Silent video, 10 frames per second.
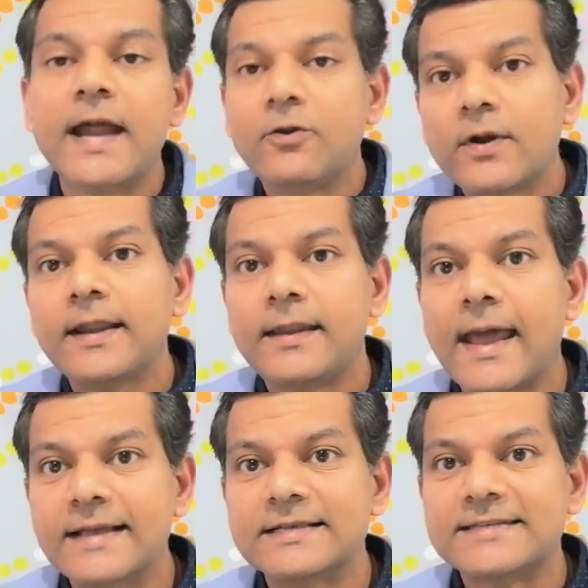I took
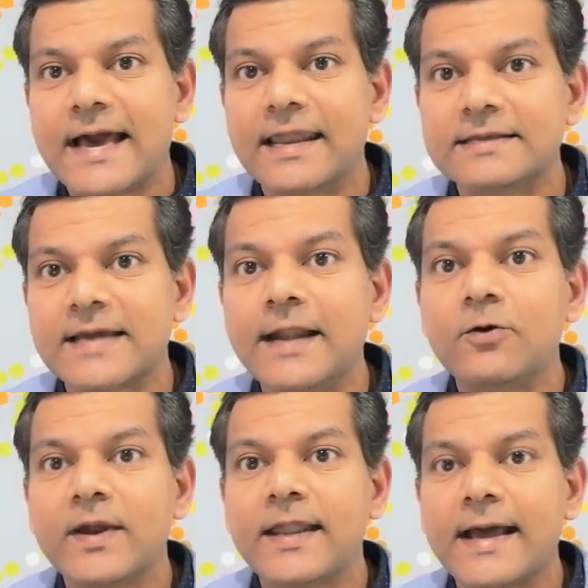it as a challenge. I
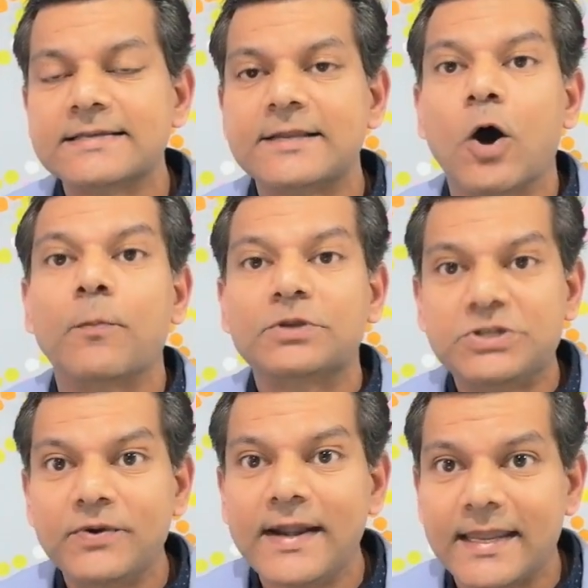took it as an
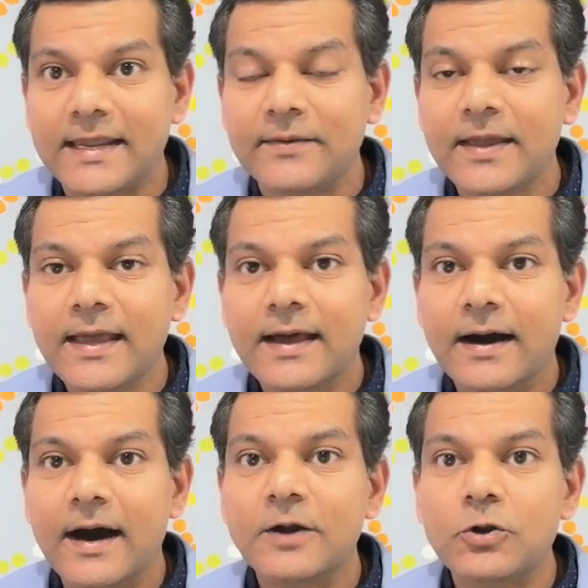opportunity
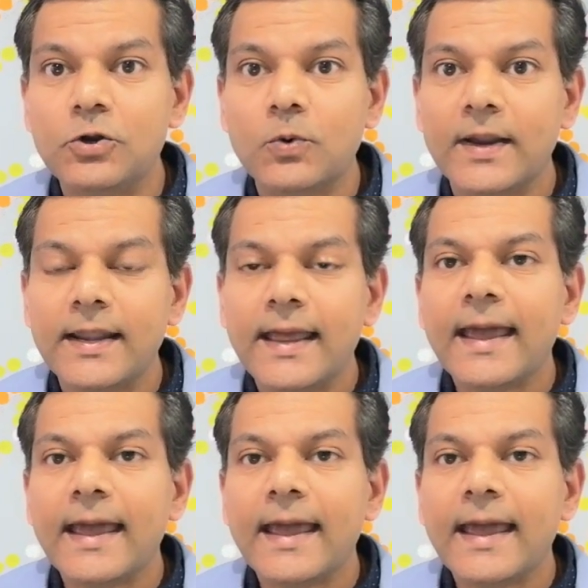to do it.